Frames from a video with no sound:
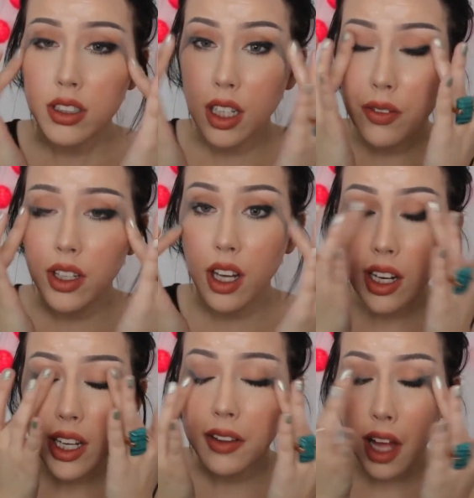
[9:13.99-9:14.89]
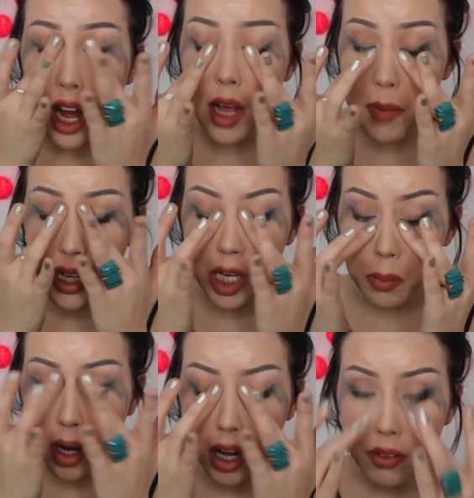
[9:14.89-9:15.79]
Definitely got to get that eye
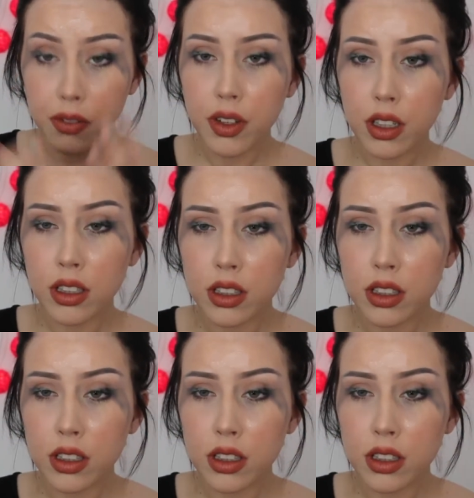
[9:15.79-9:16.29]
makeup off.